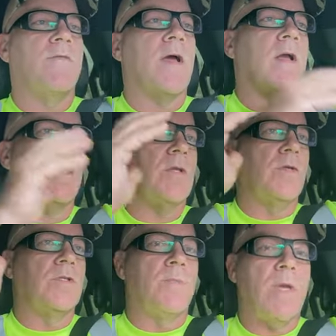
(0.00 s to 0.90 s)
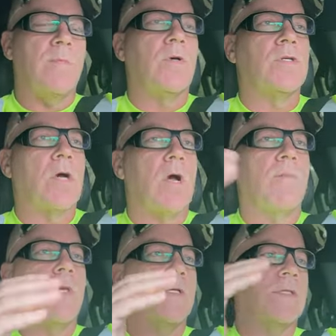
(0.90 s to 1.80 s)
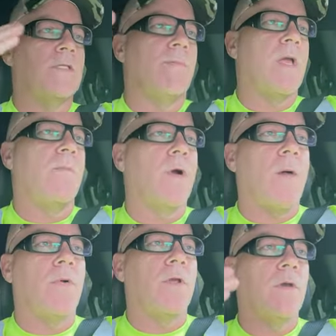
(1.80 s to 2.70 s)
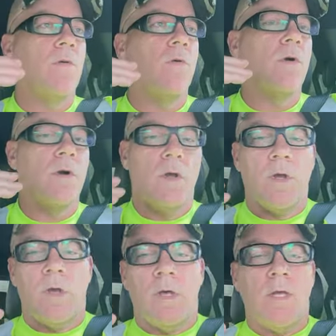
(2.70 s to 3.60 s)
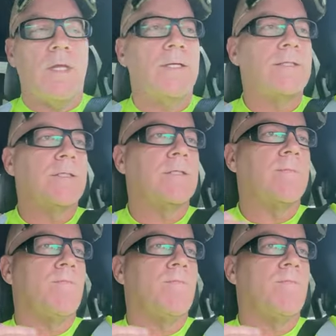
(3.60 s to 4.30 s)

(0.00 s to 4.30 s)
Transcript: If I got to use the big bush hog because it's a big property or it is,